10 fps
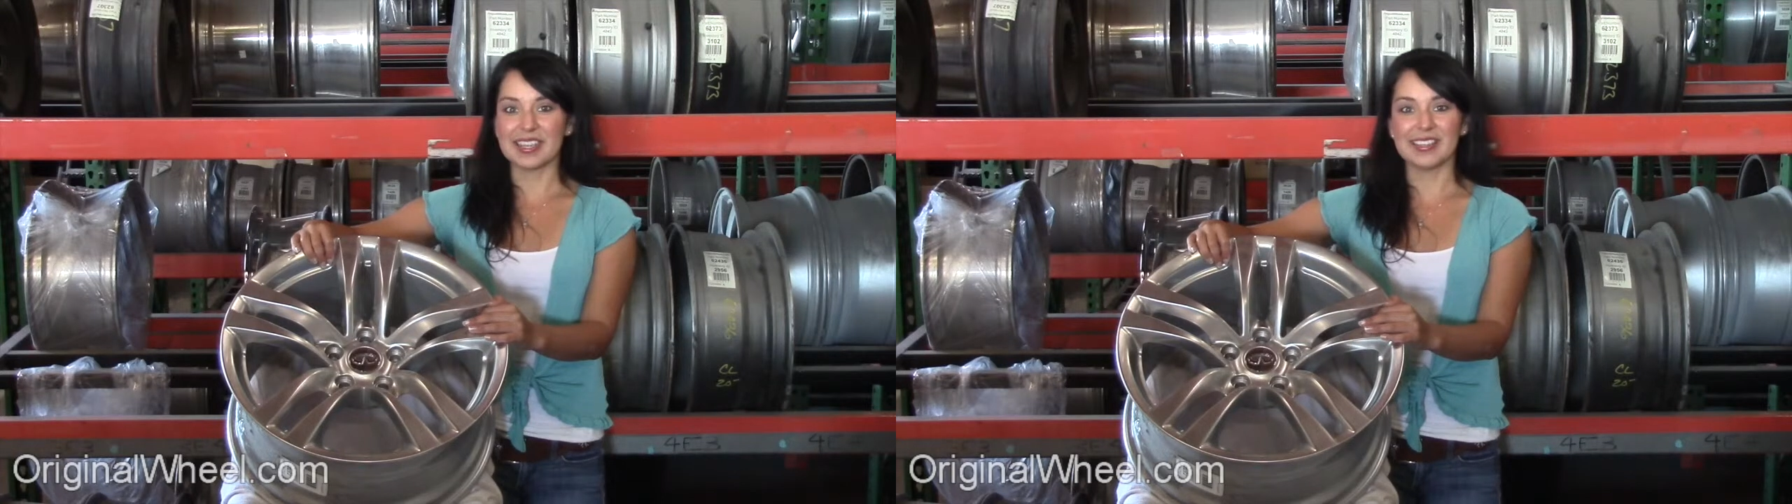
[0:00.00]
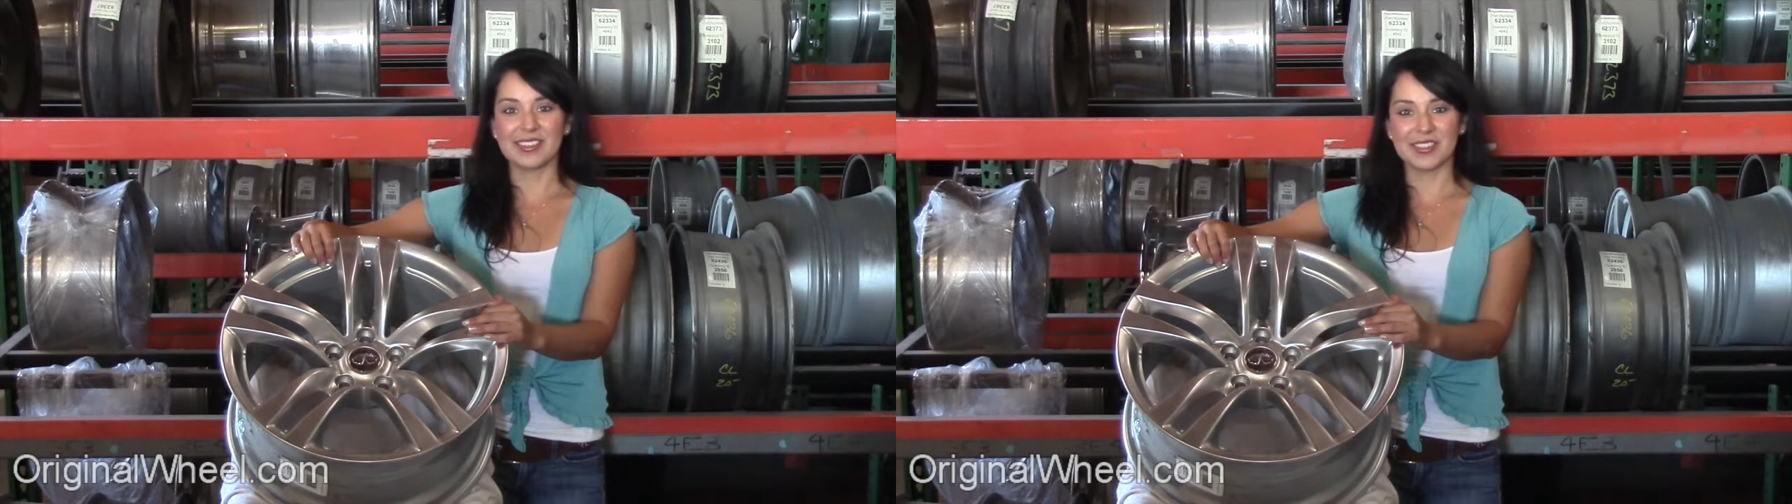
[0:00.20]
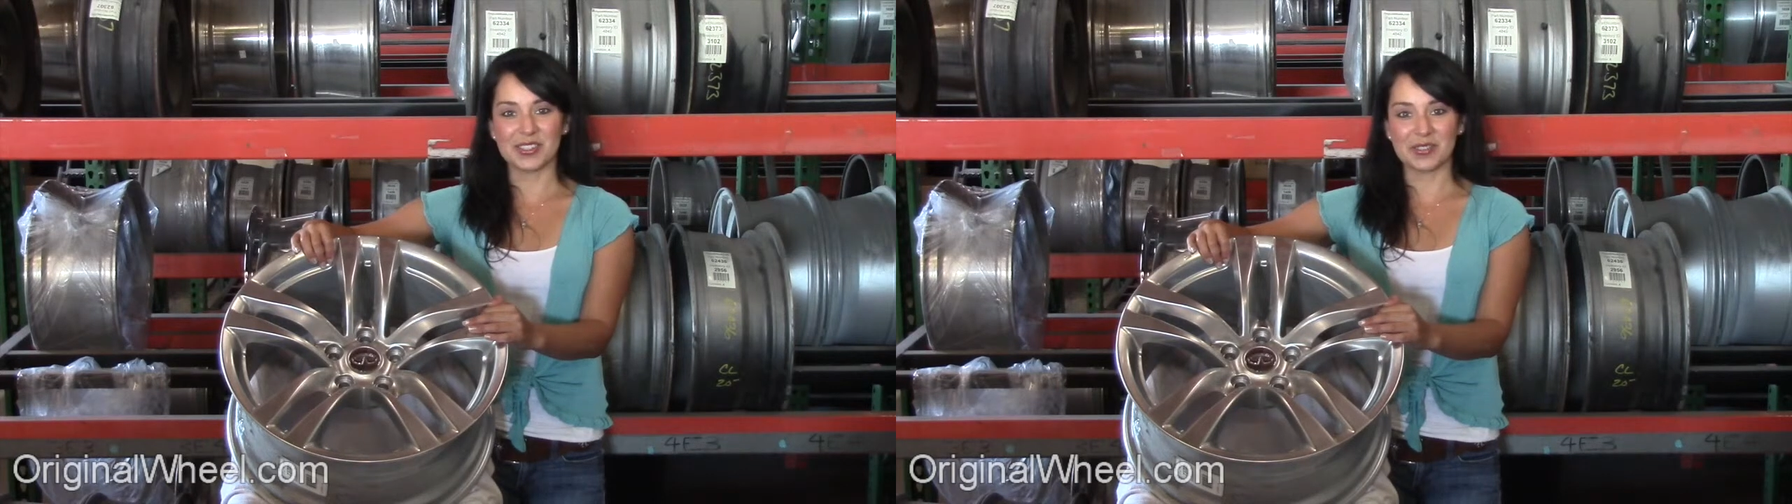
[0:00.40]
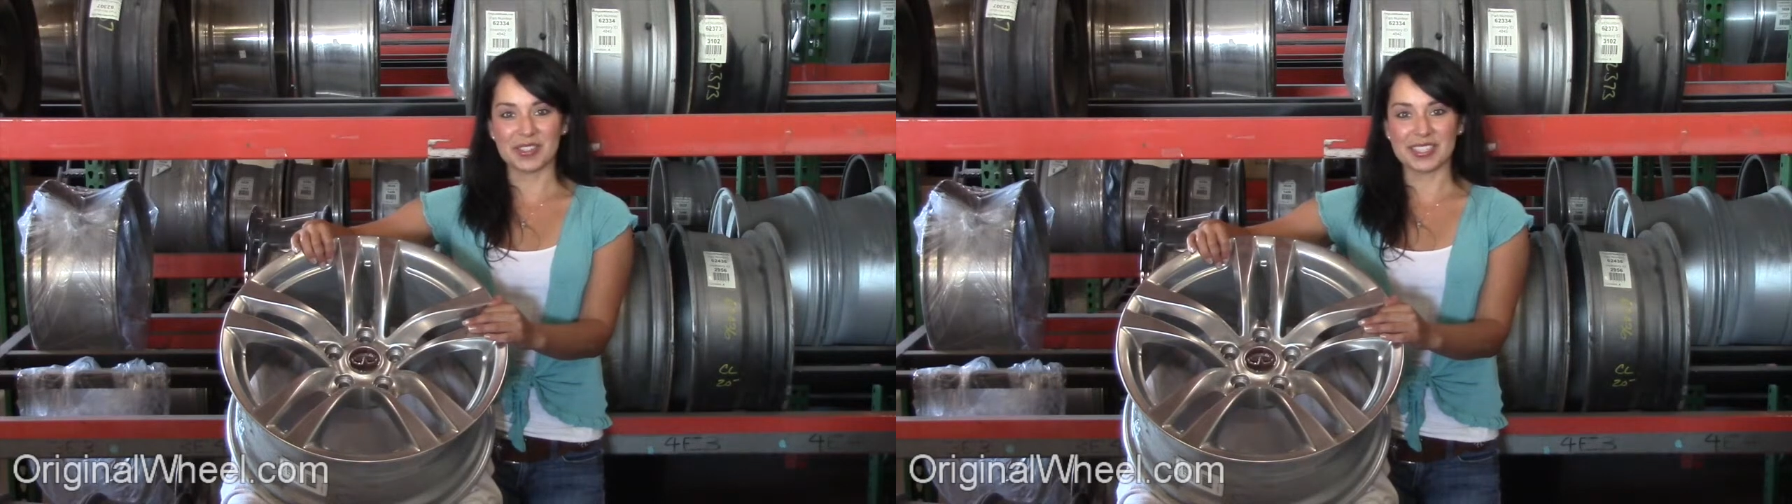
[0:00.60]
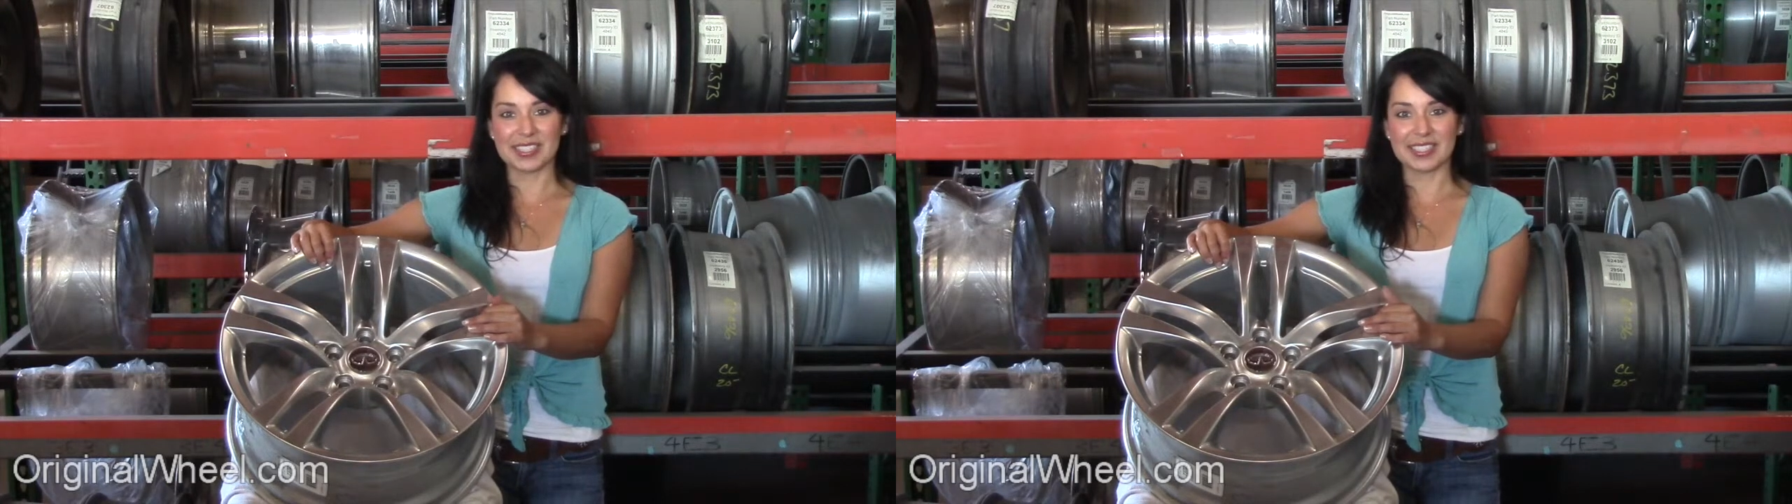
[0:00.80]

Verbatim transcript: and our service.